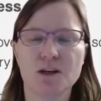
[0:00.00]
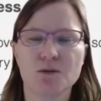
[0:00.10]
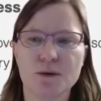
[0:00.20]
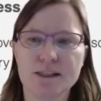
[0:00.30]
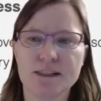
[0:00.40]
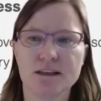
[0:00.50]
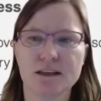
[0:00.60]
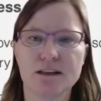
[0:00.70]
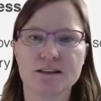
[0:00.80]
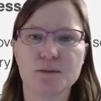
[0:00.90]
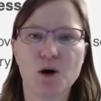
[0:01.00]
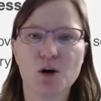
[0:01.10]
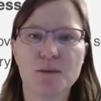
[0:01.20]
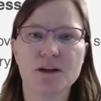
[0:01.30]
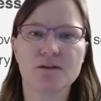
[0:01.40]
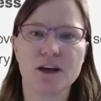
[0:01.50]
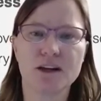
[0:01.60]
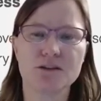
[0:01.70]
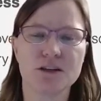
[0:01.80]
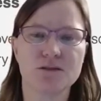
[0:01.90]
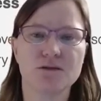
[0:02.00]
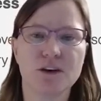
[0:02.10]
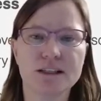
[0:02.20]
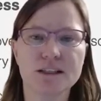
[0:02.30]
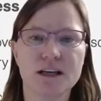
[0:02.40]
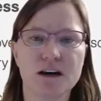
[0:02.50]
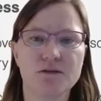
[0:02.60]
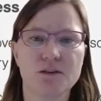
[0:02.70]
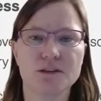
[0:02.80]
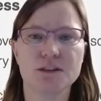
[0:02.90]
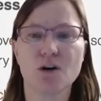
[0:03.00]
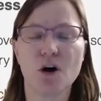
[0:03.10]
Recently, the Department of Energy funded efforts to